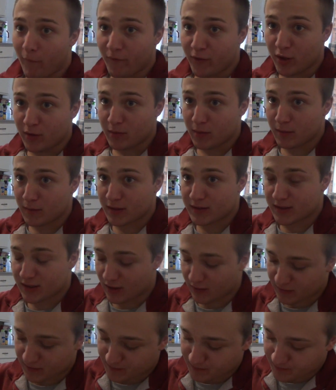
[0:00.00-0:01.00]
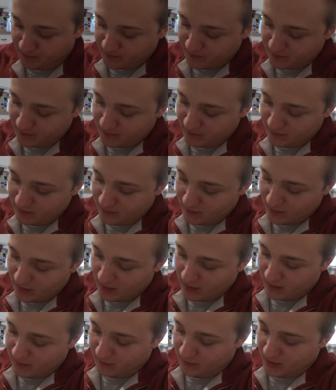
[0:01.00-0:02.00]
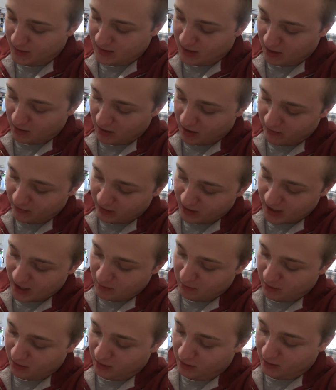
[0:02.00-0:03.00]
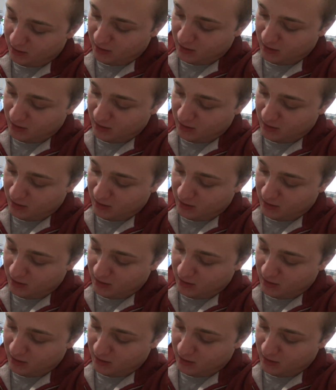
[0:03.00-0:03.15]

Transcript: Filming myself. Because I don't have a camera girl